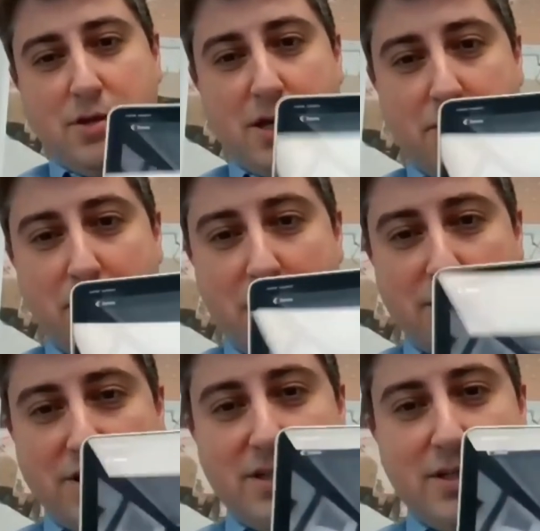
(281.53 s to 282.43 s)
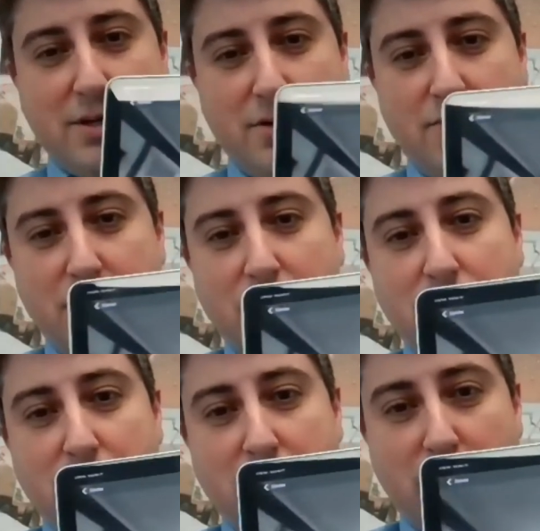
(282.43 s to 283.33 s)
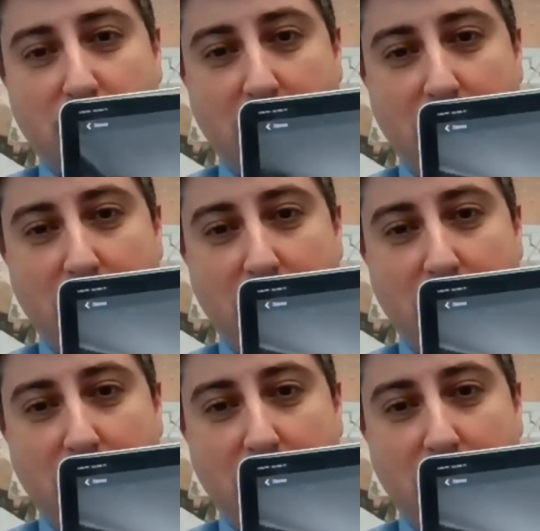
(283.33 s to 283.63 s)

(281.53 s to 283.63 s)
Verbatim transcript: you get a 360 degree view of what's going